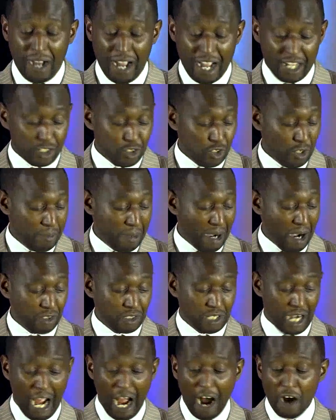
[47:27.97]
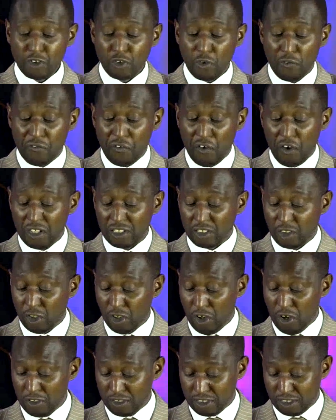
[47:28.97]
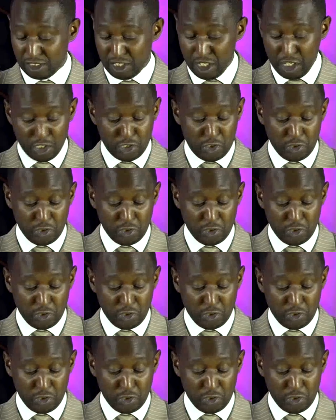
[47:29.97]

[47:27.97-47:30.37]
argue about how to fold clothes.